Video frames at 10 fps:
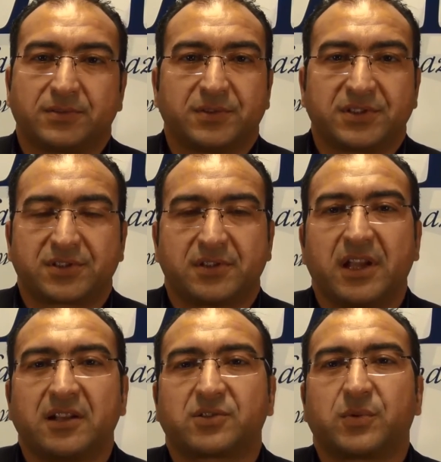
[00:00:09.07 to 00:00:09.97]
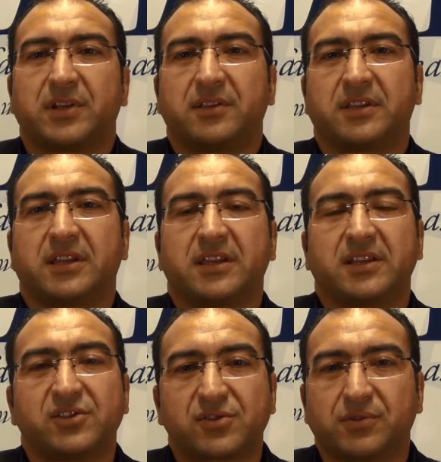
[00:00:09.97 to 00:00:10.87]
which dealt with the
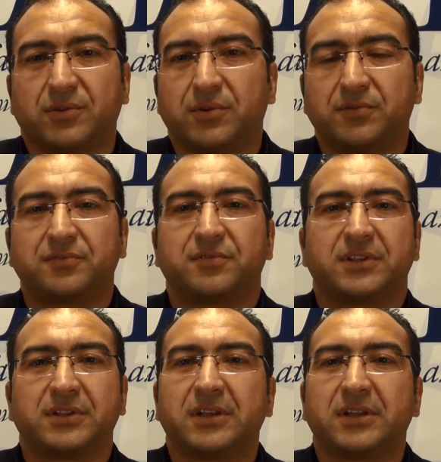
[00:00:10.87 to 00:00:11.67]
issue of